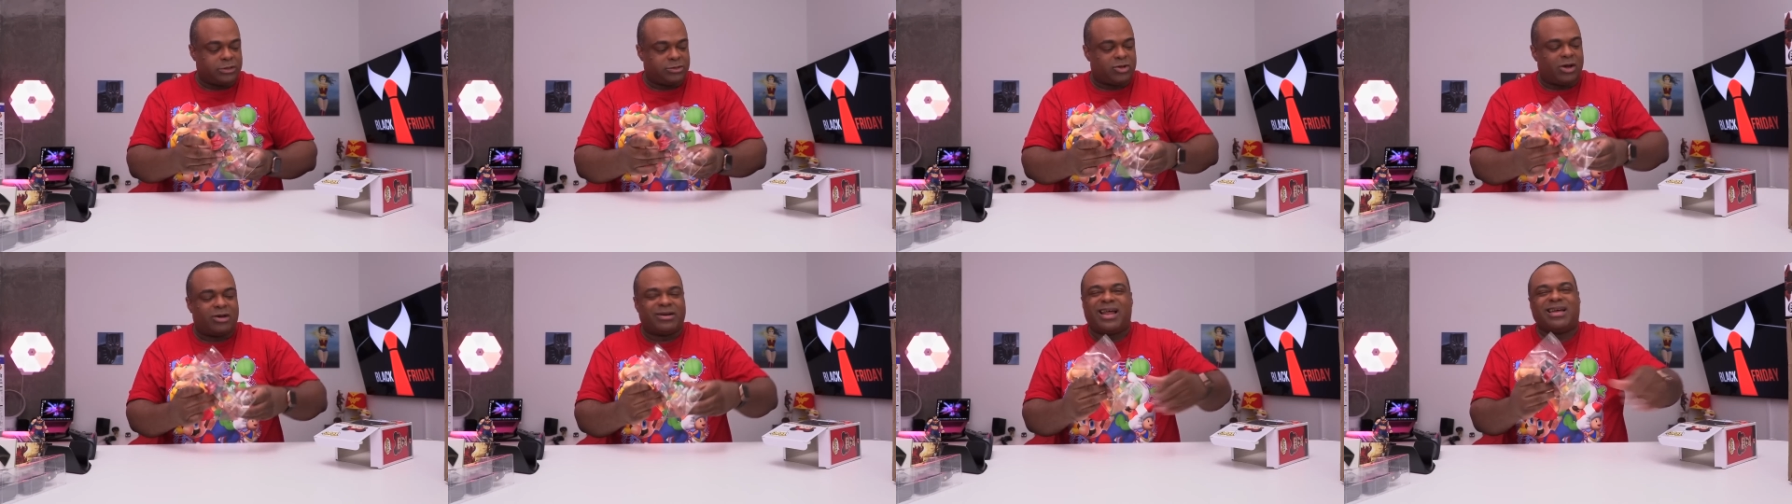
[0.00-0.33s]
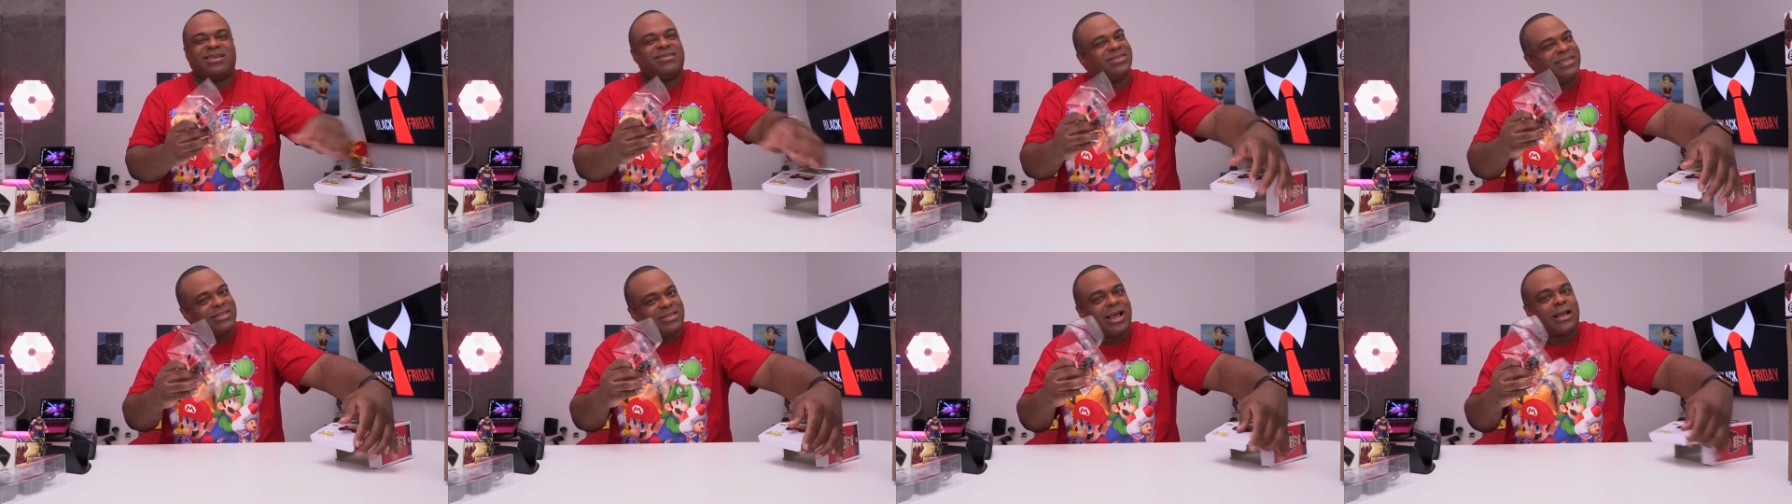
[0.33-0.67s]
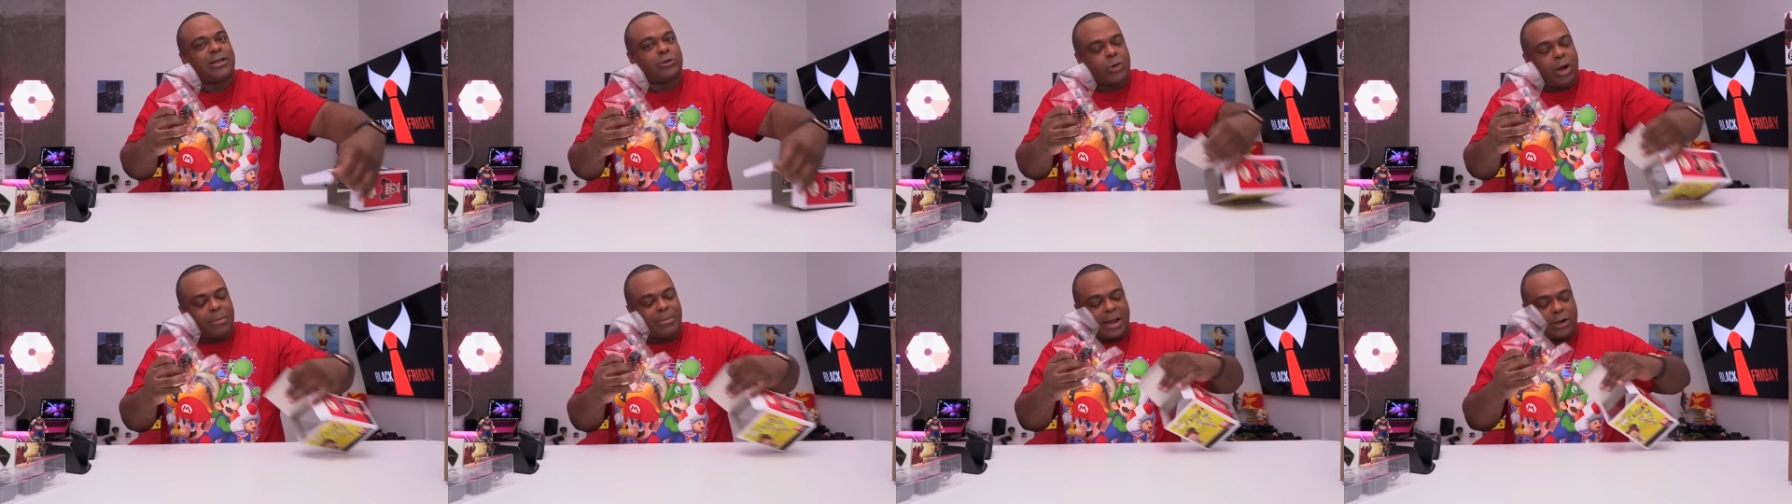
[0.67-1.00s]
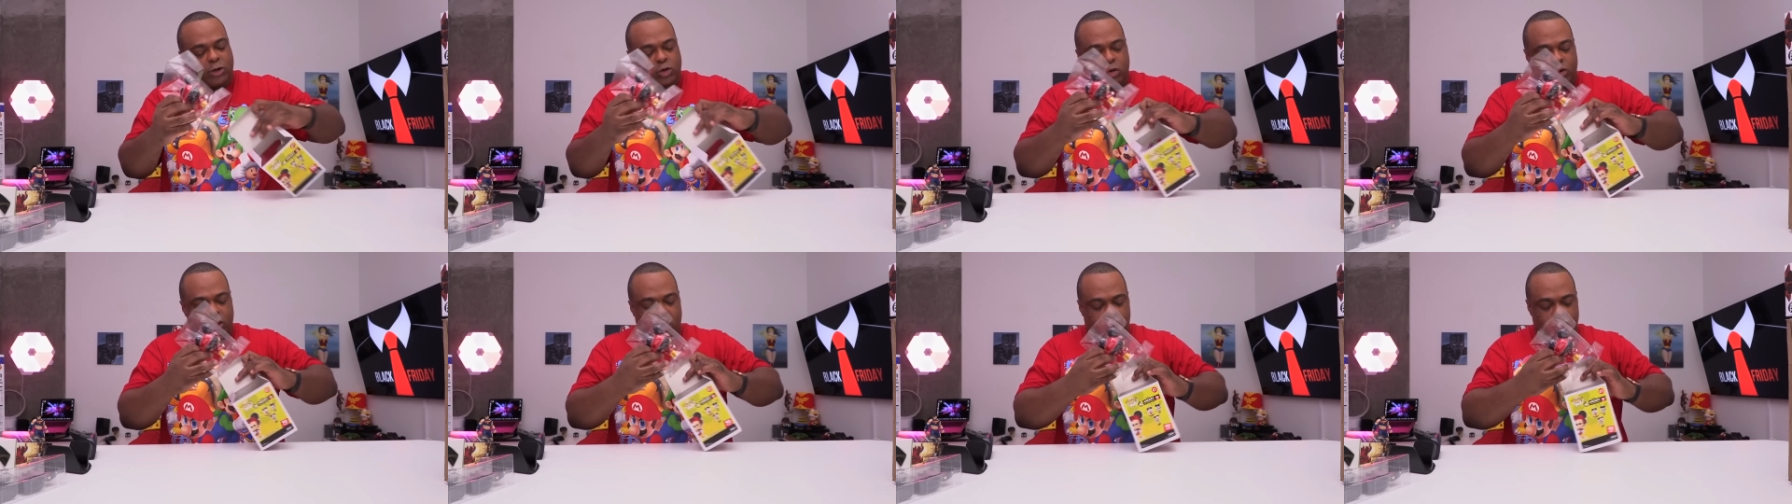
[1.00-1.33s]
So that, that's why I'm not
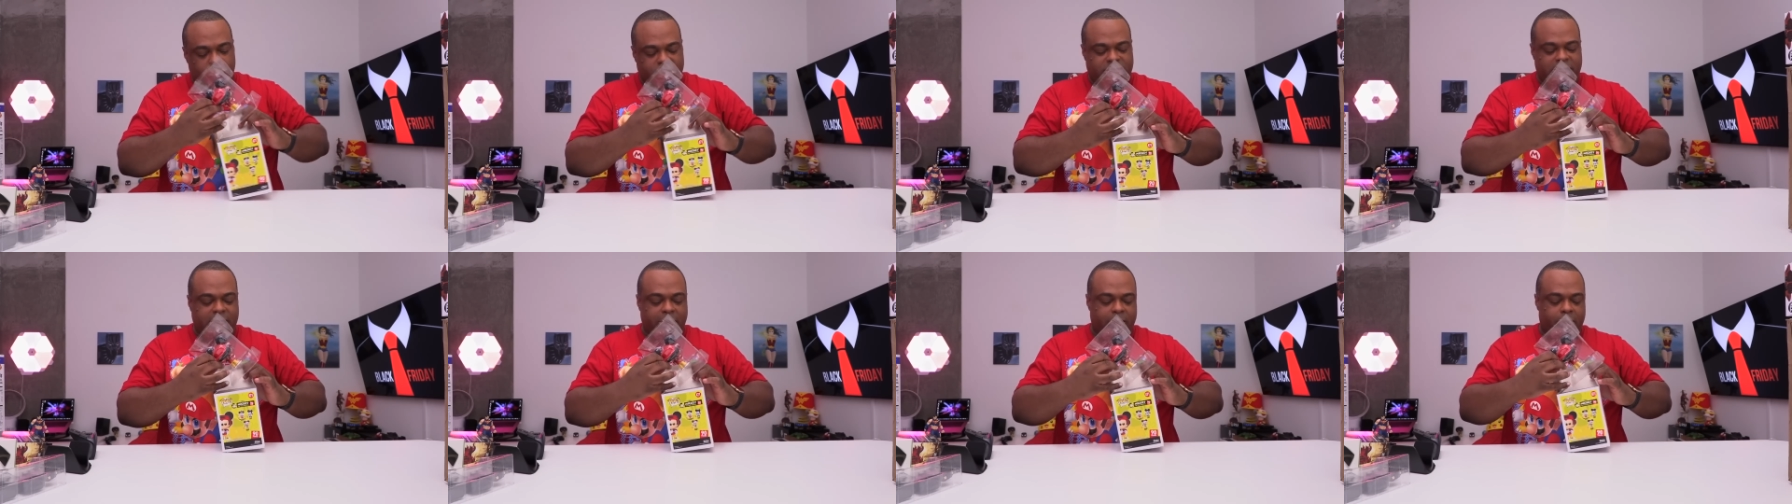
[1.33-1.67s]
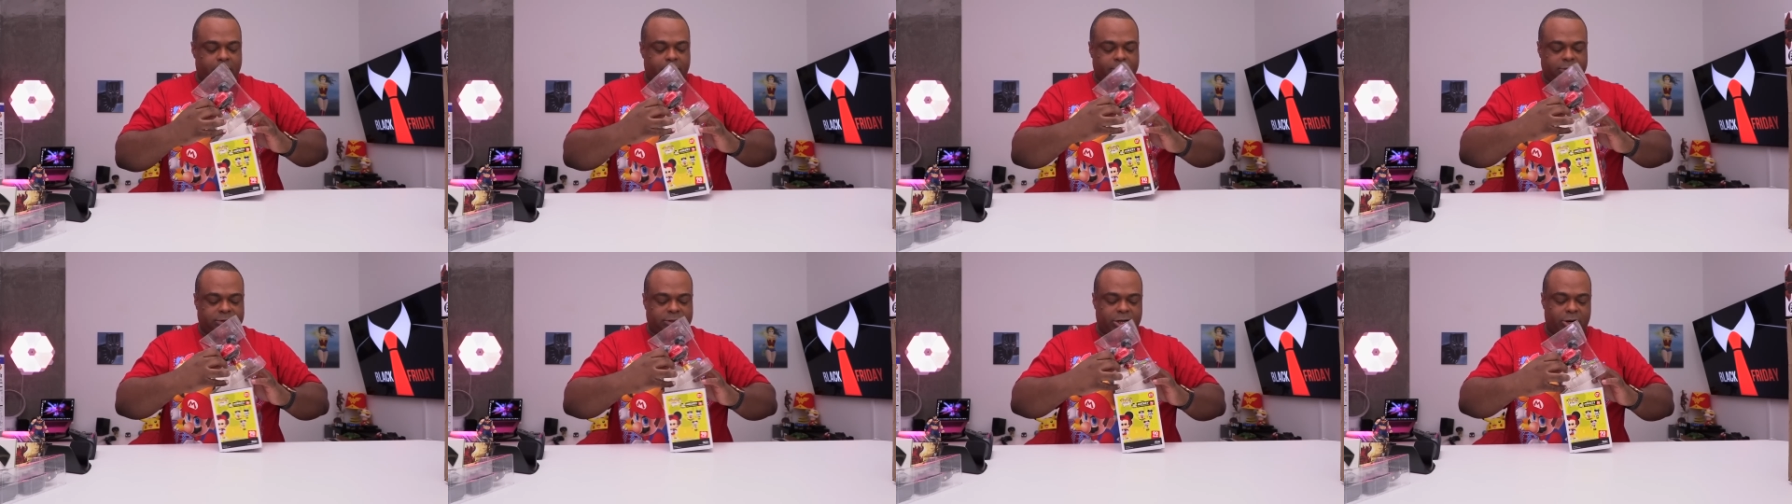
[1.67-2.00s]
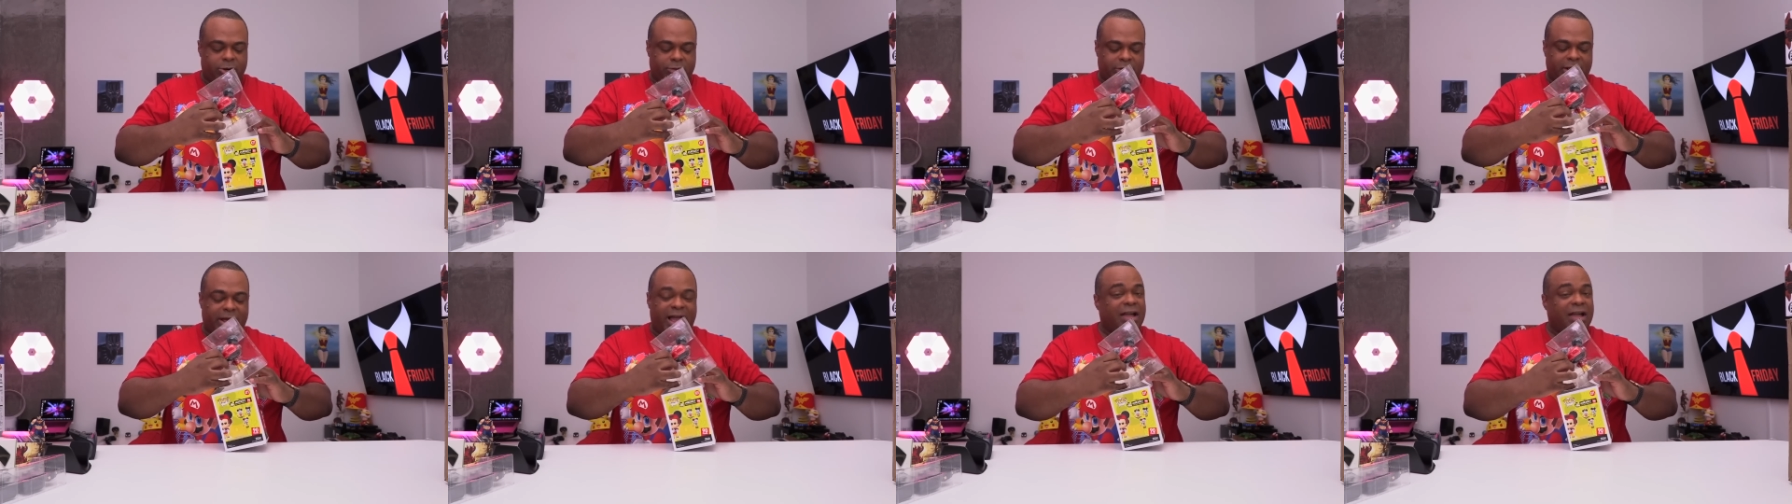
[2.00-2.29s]
doing the whole tear tear thing.